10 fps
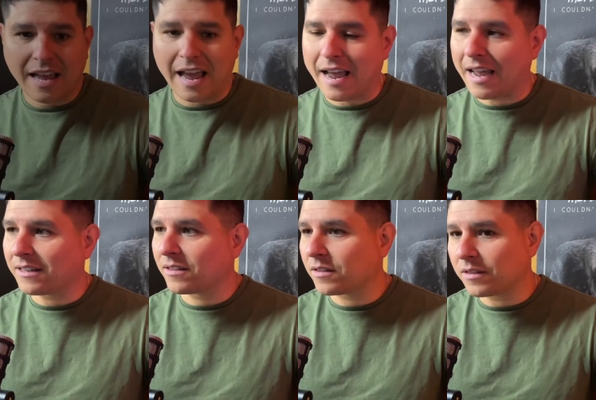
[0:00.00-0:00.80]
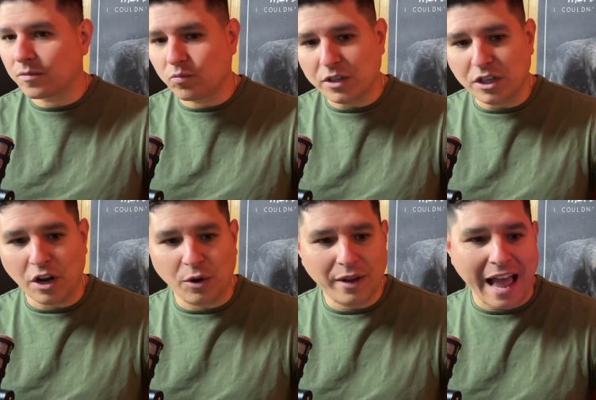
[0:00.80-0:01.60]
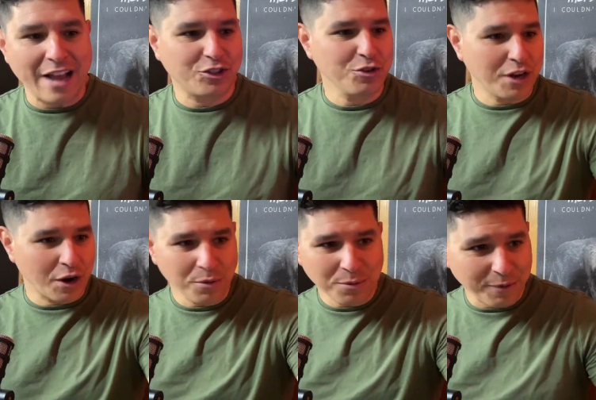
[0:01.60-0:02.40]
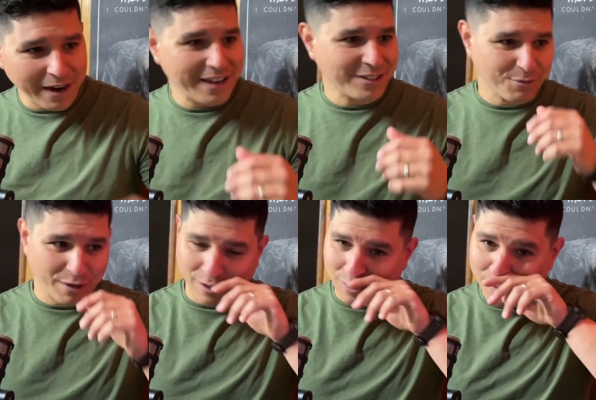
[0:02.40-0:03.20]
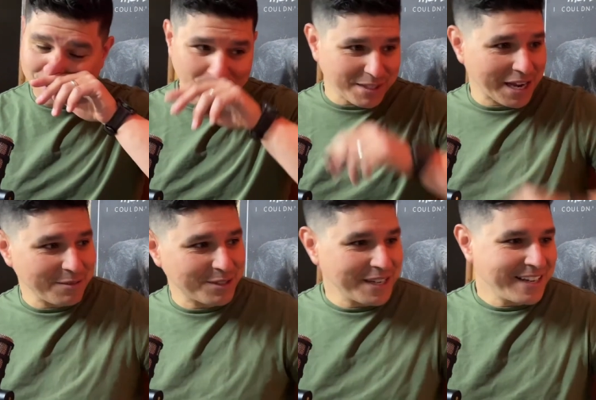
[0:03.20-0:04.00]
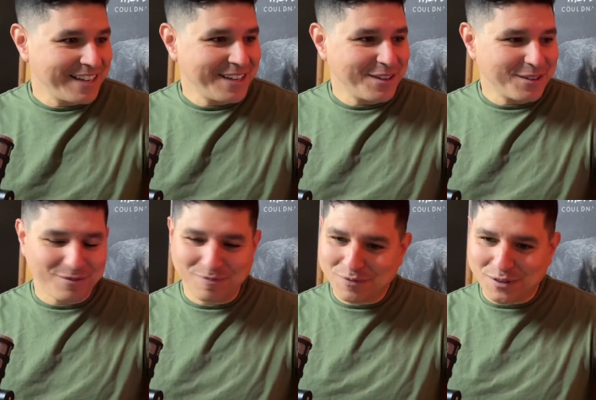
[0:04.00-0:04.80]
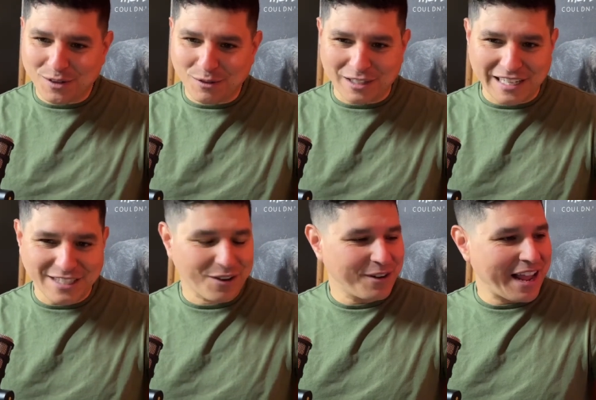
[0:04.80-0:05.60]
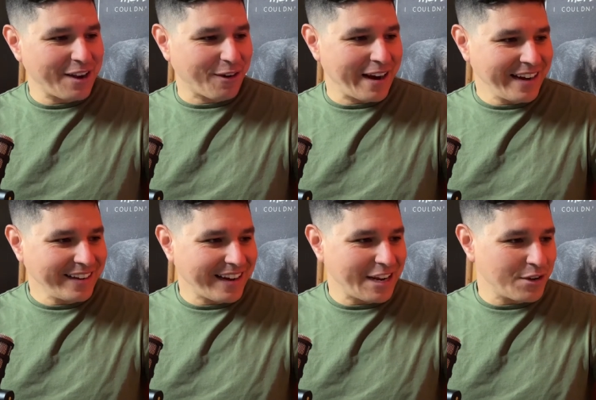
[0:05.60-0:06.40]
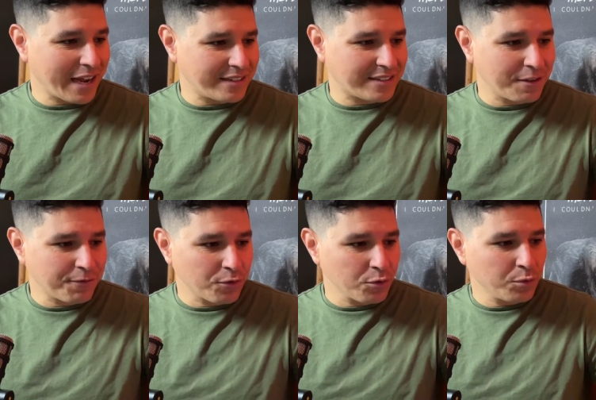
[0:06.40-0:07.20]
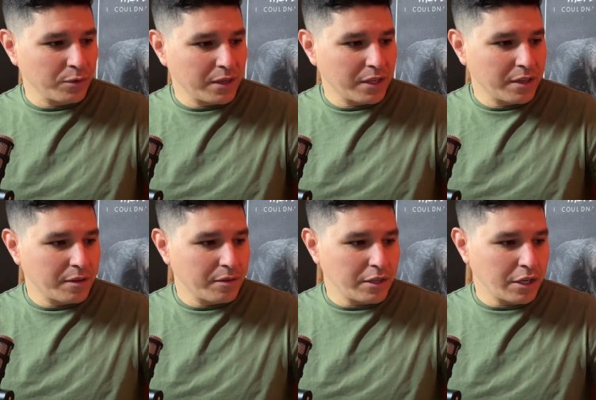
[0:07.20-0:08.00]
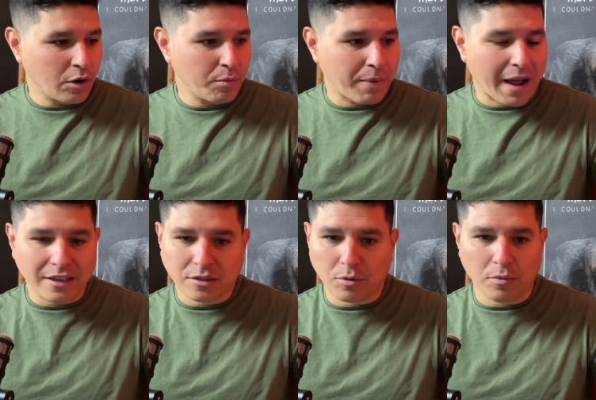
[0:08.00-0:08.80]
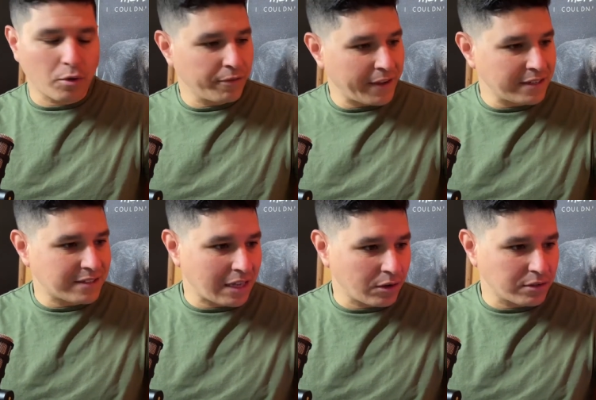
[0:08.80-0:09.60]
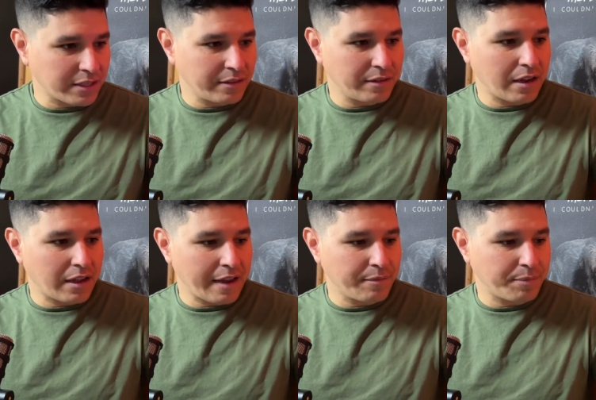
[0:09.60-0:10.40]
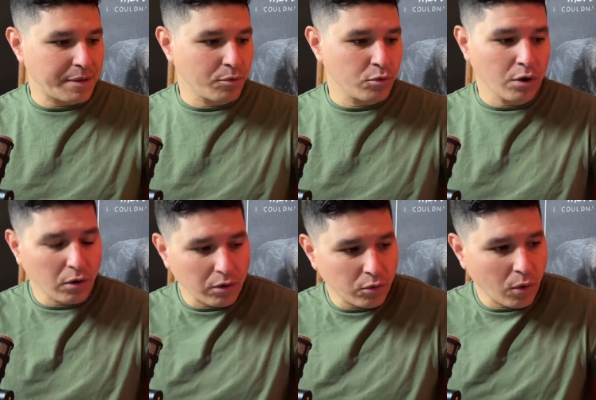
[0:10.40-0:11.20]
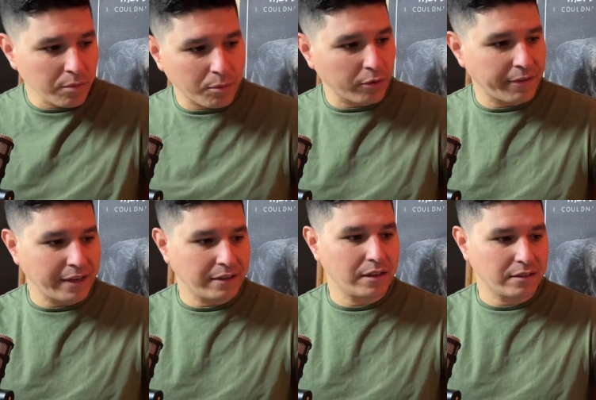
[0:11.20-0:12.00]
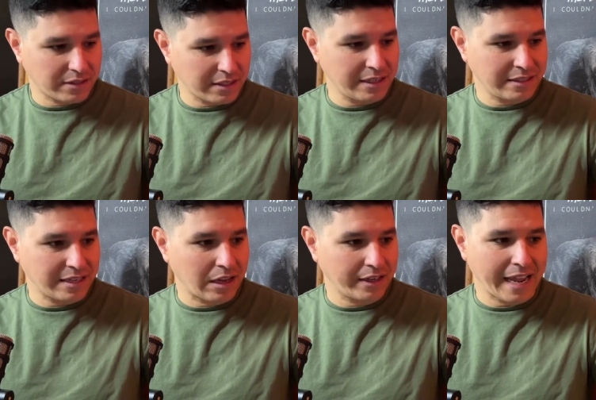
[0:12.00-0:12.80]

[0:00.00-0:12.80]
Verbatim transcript: And, you know, as you know, right, as a realtor, sometimes those leads aren't that great and you got to sift through, you know, possible motivated sellers and, and people who don't who aren't motivated in selling.